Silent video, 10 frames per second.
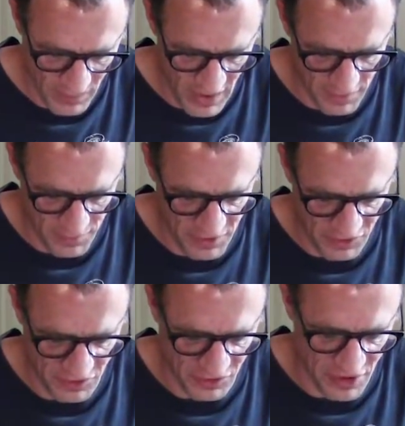and if
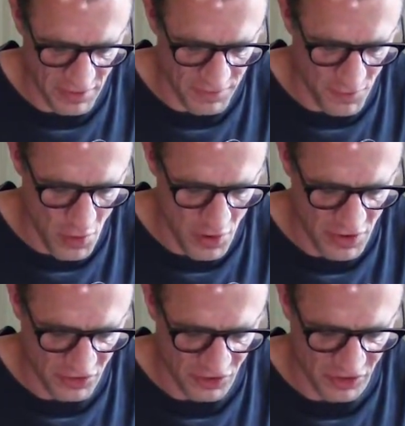this is like 4 inches